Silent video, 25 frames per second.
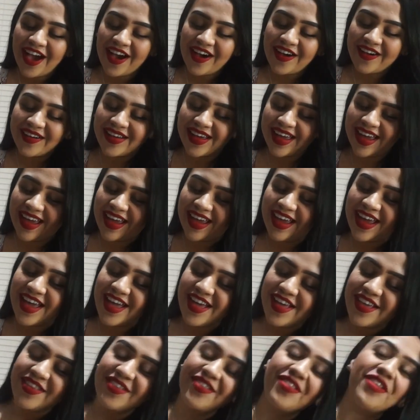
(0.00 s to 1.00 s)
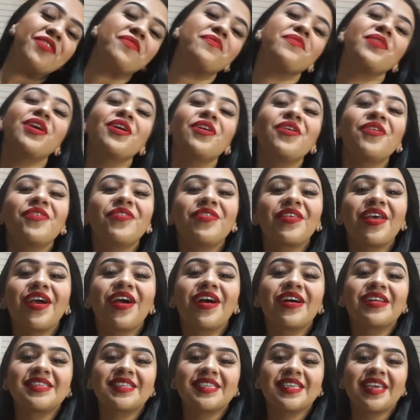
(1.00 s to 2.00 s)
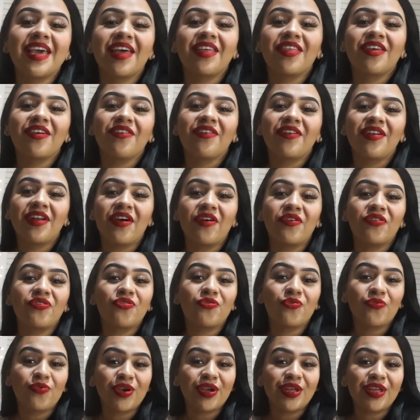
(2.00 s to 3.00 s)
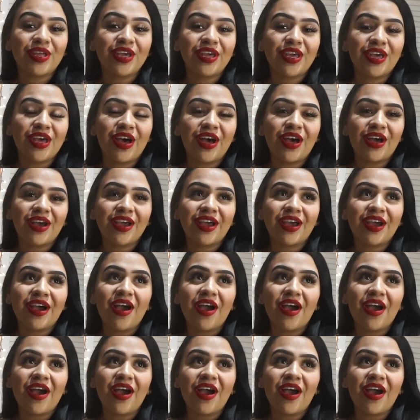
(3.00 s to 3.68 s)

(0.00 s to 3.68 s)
Okay, so me and Jose got together when I was really young.